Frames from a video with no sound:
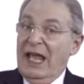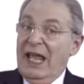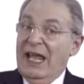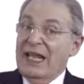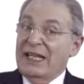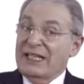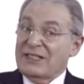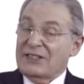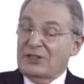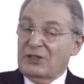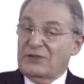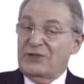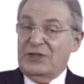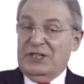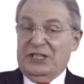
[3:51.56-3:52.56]
It is
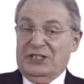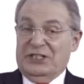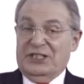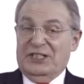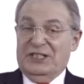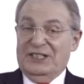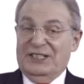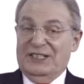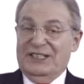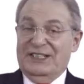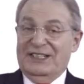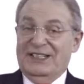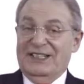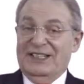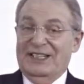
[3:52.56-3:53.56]
not finished
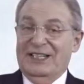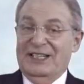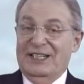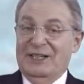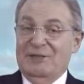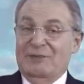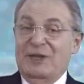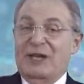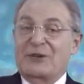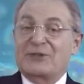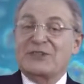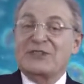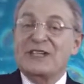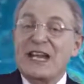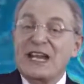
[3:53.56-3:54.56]

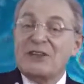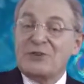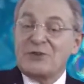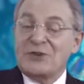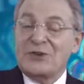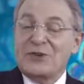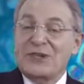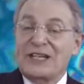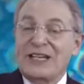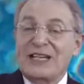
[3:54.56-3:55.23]
because nature